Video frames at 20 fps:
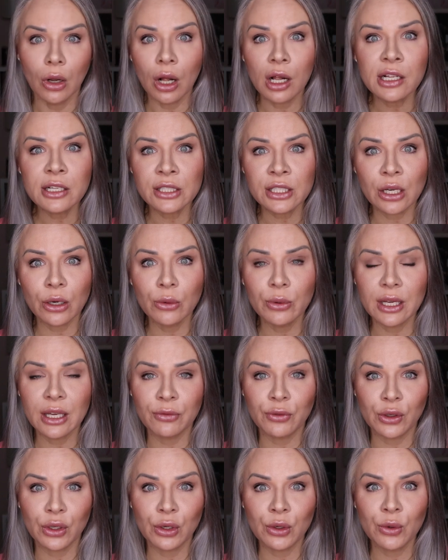also,
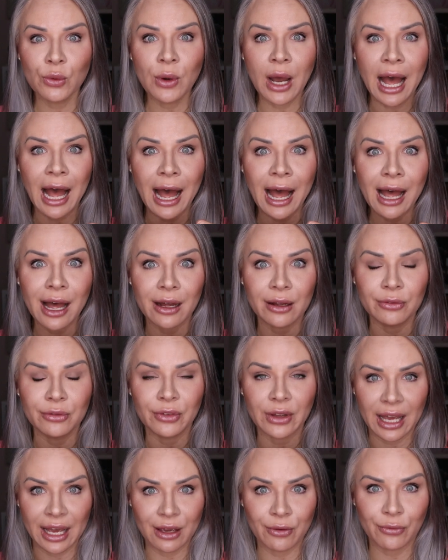if you
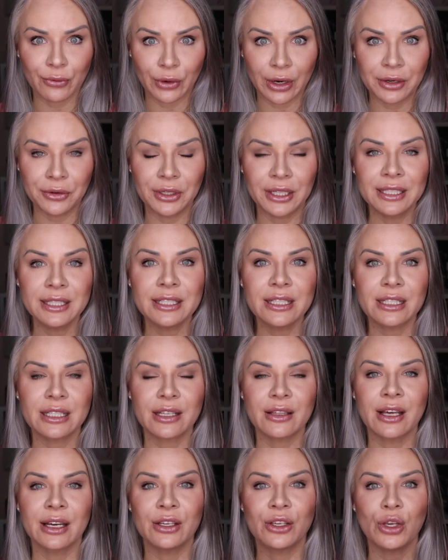have a fragrance
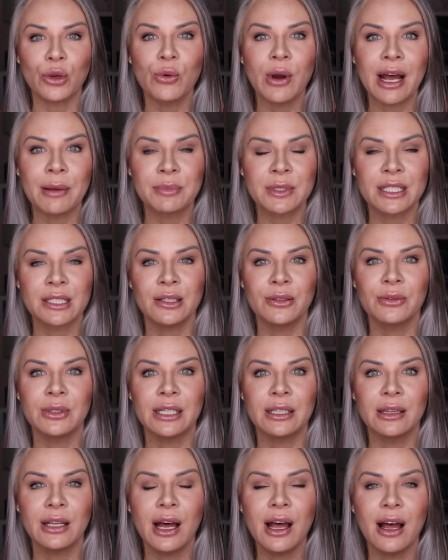that you
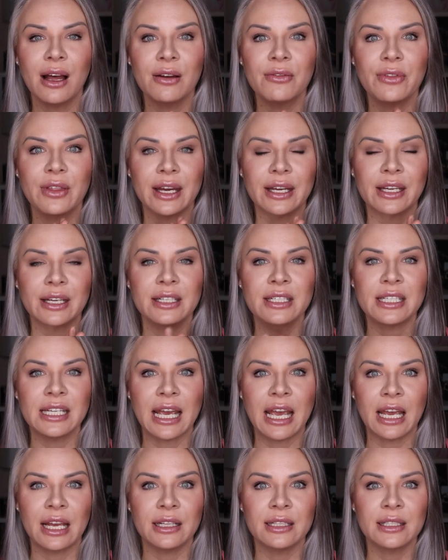absolutely love that
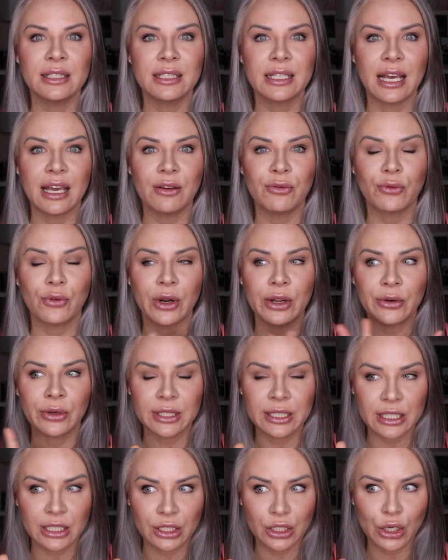contains a
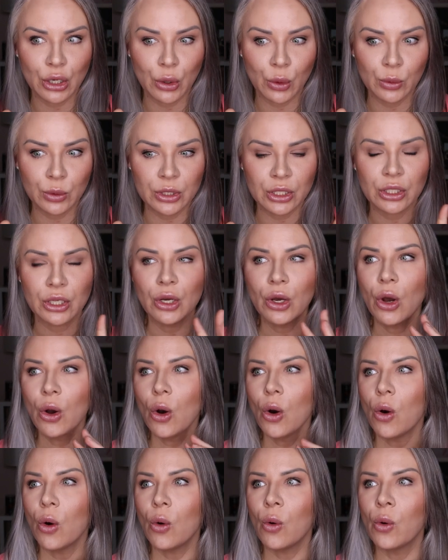fragrance note
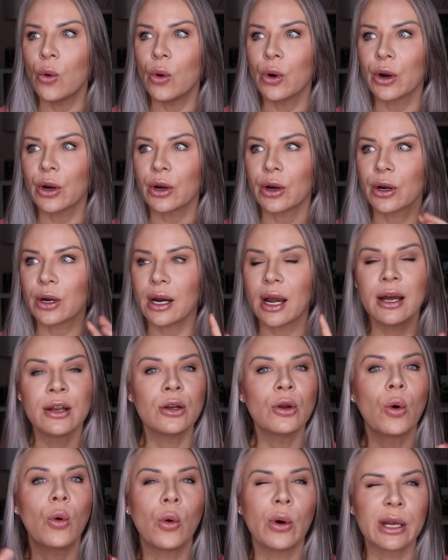or
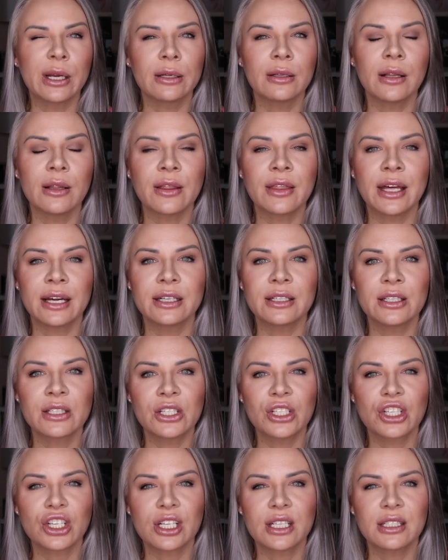an oil that
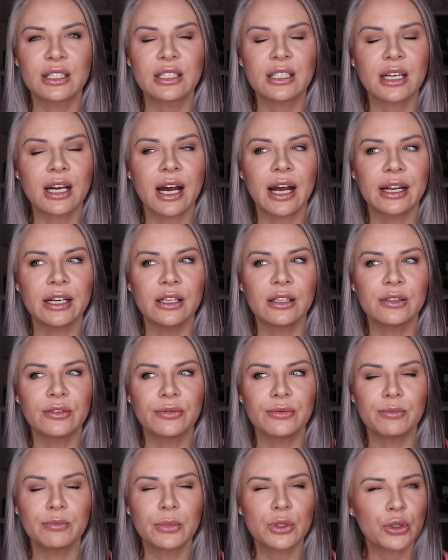is just kind
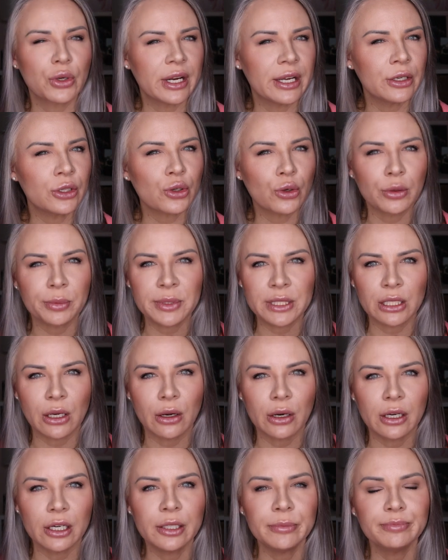of strange or
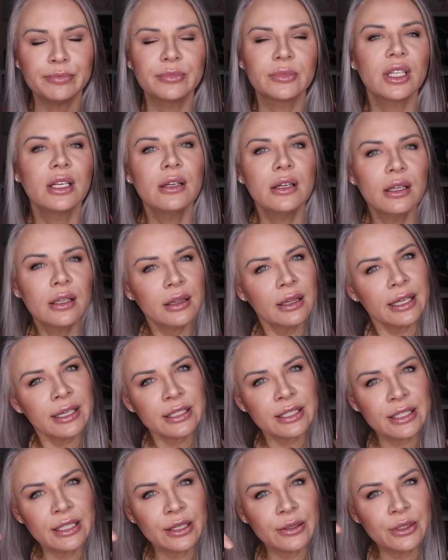bizarre, let
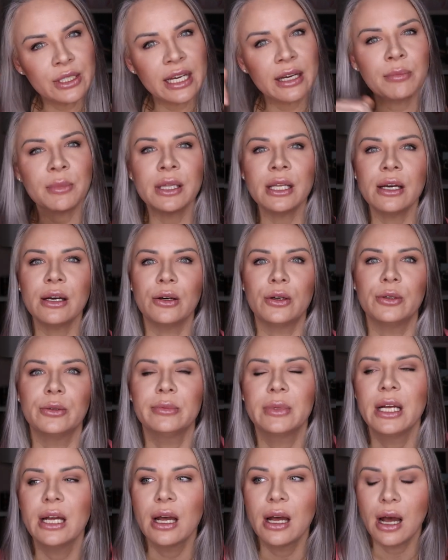us know down
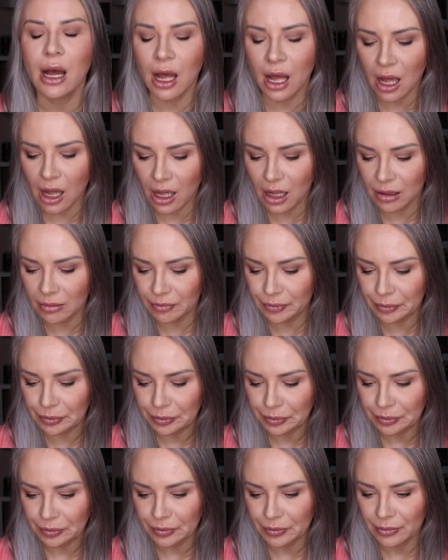below.
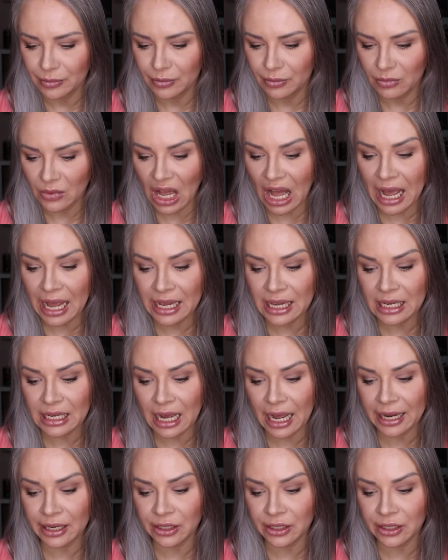Um, I,